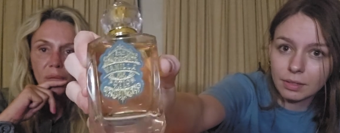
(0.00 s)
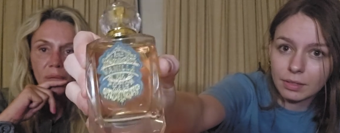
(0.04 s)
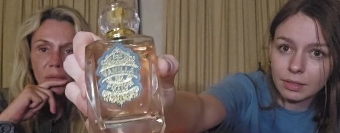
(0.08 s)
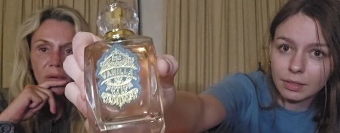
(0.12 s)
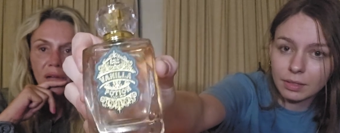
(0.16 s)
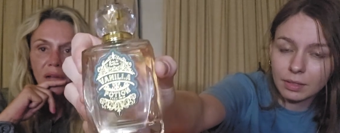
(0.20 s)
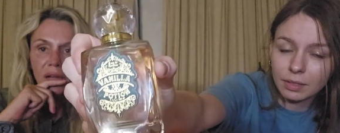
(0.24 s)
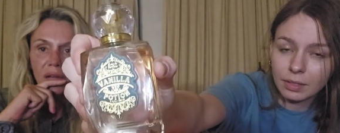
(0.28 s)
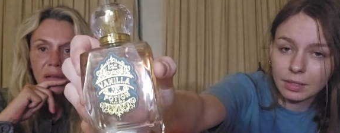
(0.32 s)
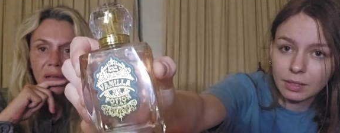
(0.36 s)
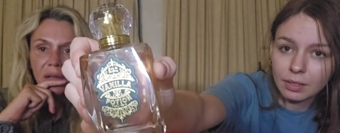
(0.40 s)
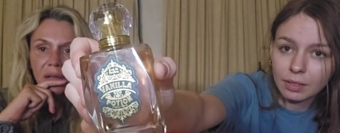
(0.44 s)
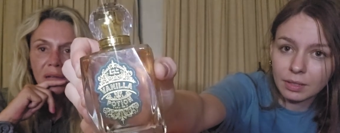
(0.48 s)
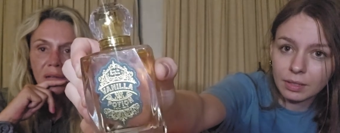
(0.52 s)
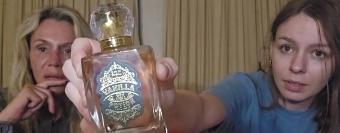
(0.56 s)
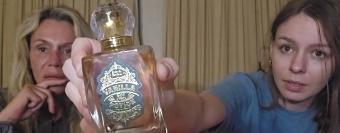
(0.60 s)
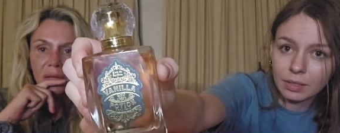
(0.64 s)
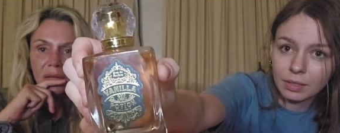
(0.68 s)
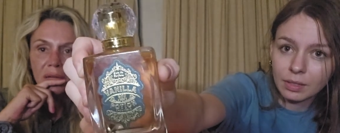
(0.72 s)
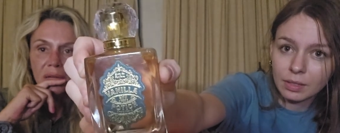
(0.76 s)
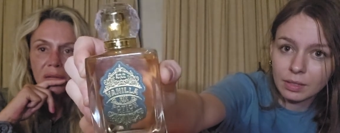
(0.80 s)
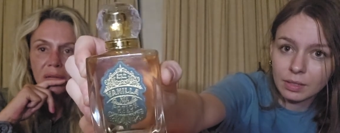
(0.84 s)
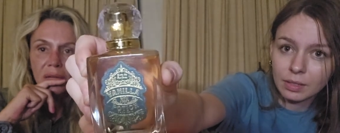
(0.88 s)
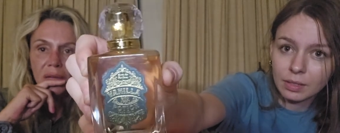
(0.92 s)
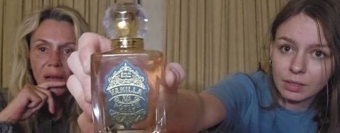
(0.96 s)
Speaker 1: Really
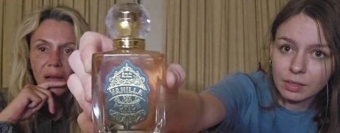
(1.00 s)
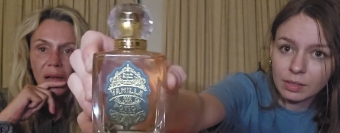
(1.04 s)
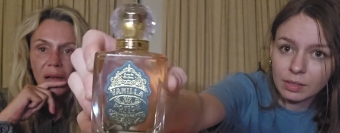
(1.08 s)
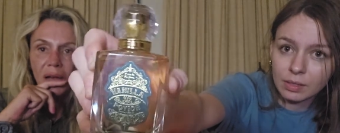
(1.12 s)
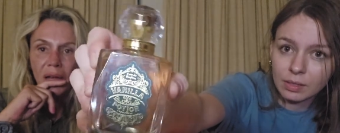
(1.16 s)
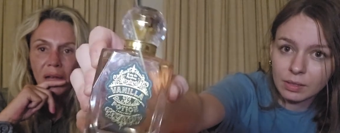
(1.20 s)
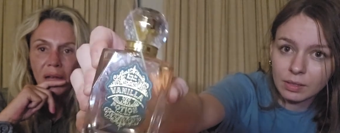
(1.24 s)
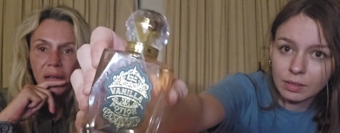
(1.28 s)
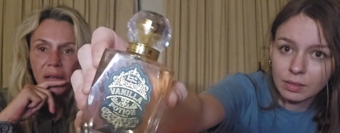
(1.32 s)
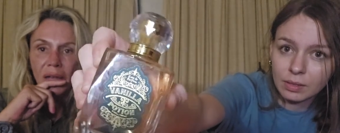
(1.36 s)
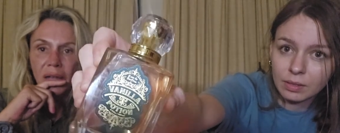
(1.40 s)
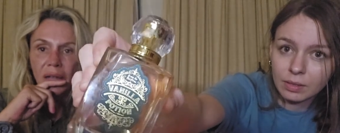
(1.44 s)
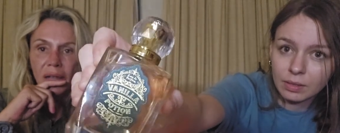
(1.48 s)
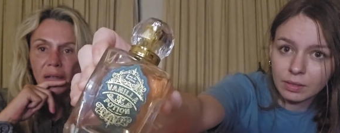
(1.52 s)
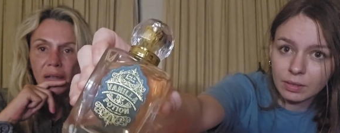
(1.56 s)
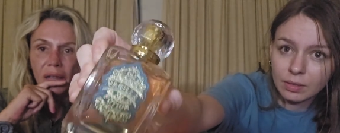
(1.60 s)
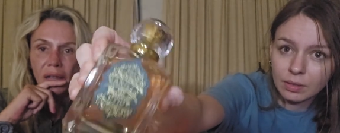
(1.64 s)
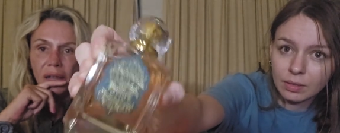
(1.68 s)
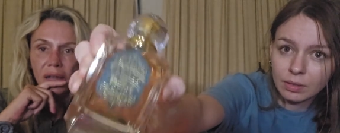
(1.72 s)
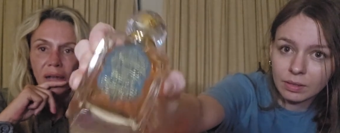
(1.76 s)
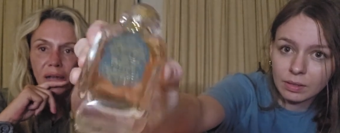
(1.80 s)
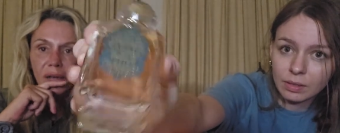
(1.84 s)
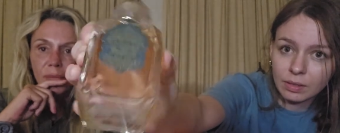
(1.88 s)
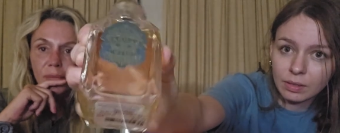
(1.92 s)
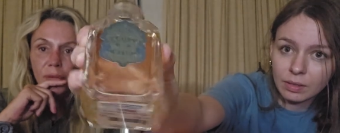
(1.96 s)
solid.
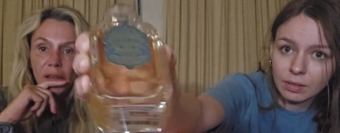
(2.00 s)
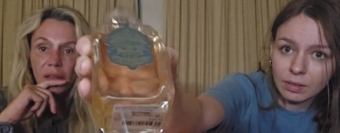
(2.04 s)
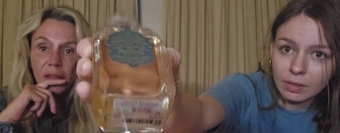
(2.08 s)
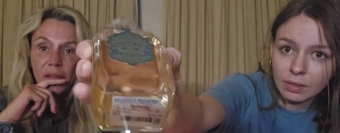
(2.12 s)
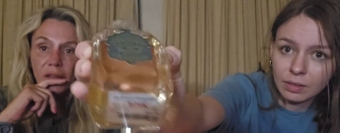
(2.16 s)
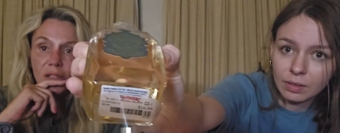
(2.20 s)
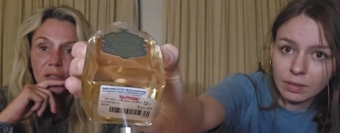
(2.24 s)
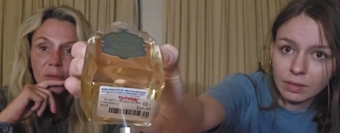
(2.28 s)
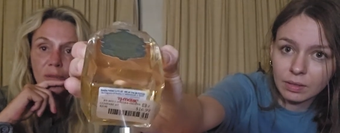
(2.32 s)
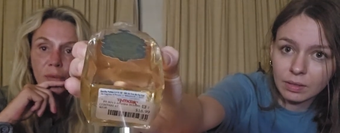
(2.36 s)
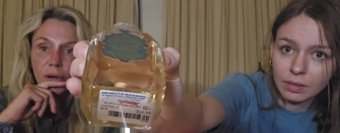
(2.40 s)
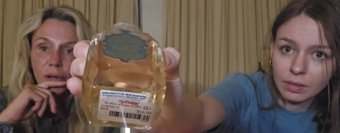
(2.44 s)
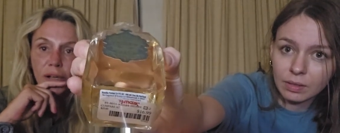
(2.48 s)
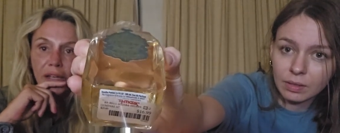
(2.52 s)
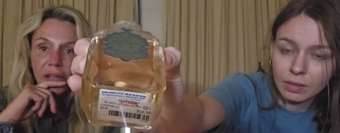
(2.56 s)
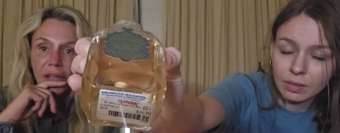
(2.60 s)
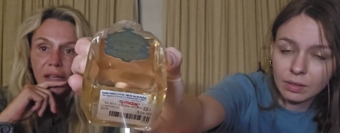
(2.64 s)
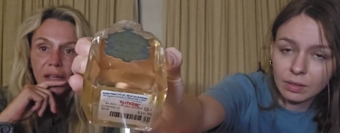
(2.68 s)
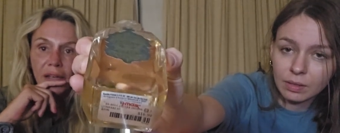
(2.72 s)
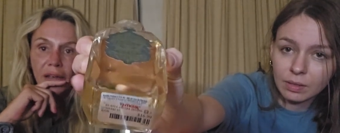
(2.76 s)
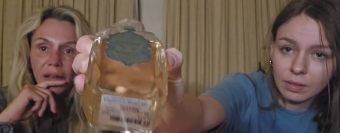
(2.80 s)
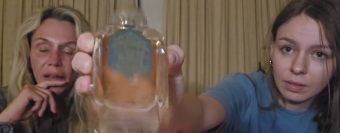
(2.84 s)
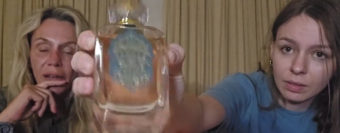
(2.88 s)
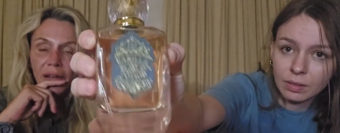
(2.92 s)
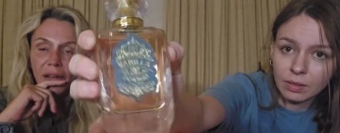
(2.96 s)
Um, I think it's
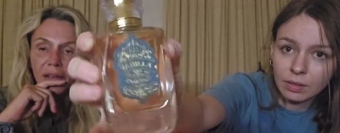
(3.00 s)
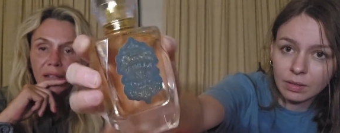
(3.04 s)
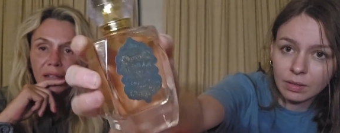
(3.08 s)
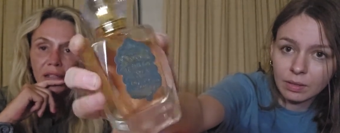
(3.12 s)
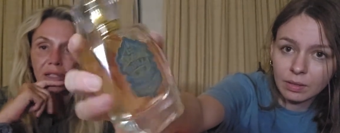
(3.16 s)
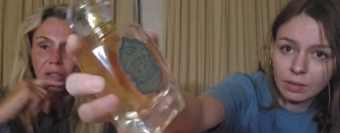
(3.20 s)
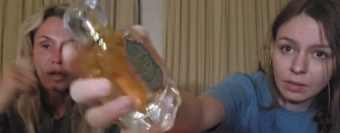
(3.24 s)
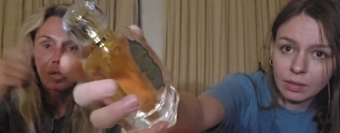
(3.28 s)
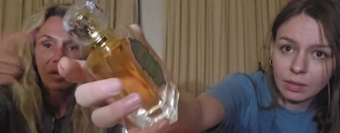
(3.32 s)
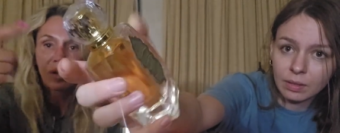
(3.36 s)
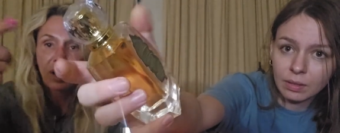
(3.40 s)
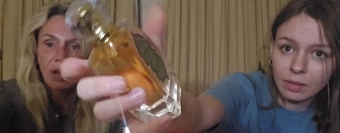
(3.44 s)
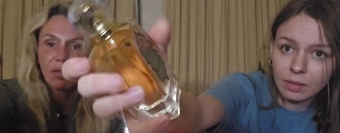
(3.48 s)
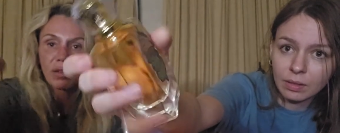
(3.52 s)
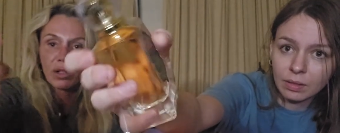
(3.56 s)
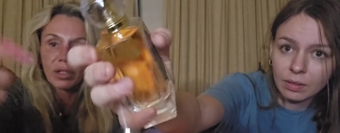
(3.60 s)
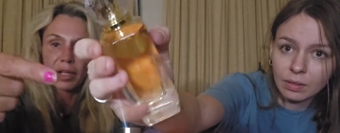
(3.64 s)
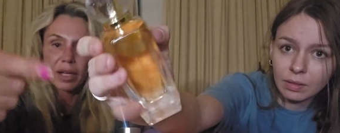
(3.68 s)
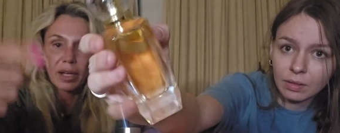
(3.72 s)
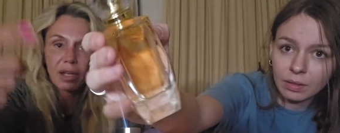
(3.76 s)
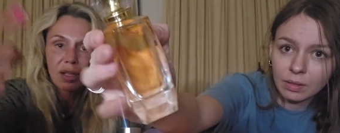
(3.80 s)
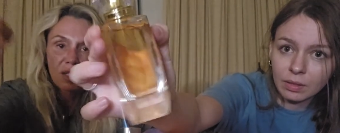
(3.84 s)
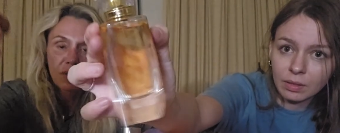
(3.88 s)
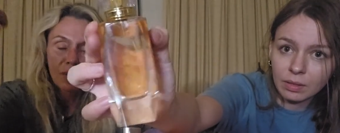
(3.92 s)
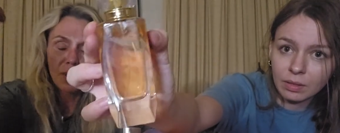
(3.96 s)
pretty. I like the little
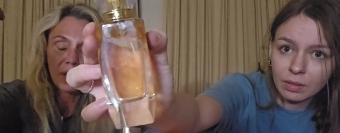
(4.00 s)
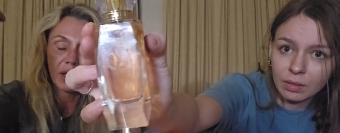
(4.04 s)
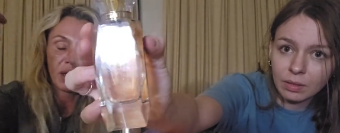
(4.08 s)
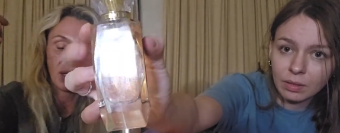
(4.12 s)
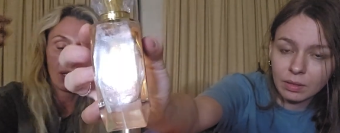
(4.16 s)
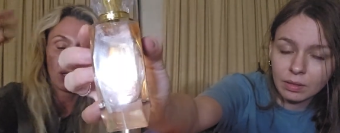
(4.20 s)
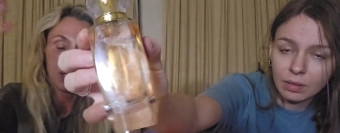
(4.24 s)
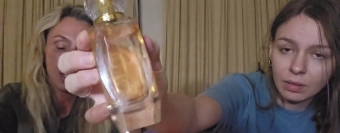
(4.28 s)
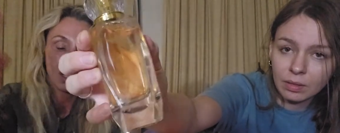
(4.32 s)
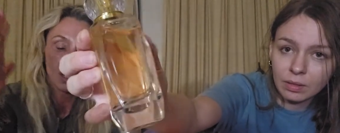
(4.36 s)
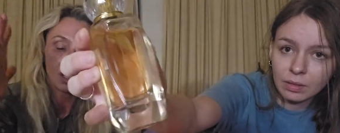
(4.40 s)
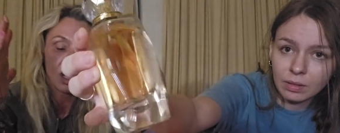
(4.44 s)
advertisement